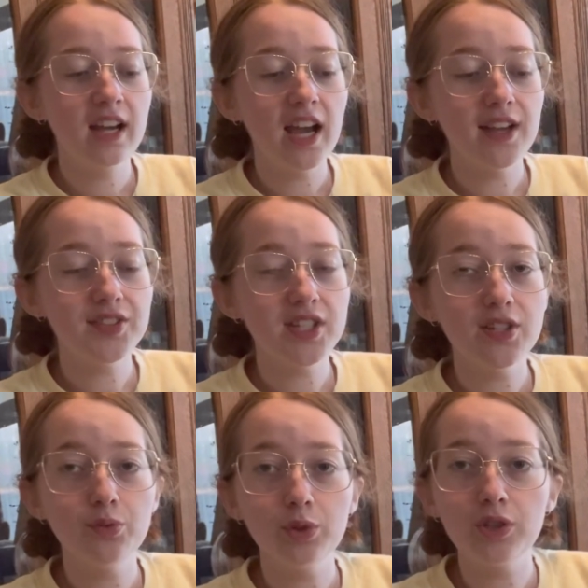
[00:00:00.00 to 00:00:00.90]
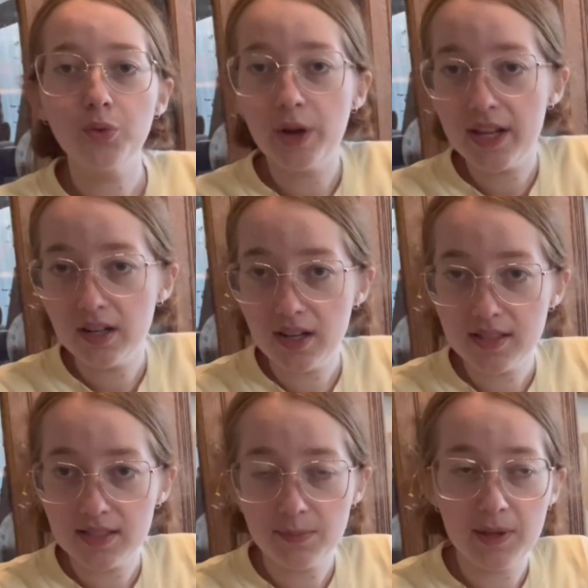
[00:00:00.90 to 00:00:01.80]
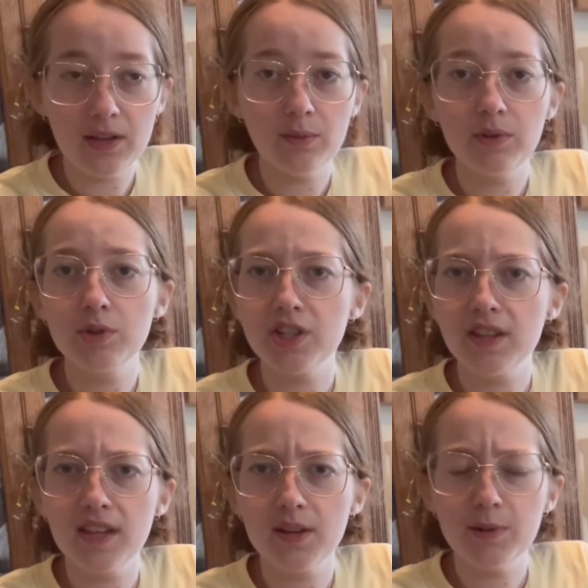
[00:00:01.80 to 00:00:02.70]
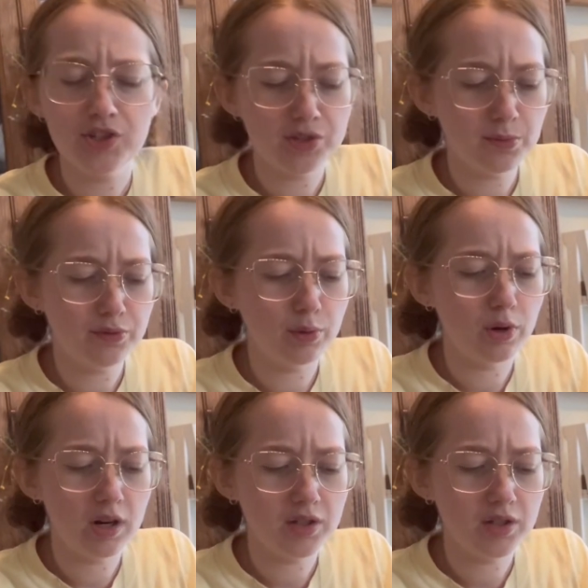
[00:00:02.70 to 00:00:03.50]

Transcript: I've seen Gwen as the penguin, which I think I mentioned before,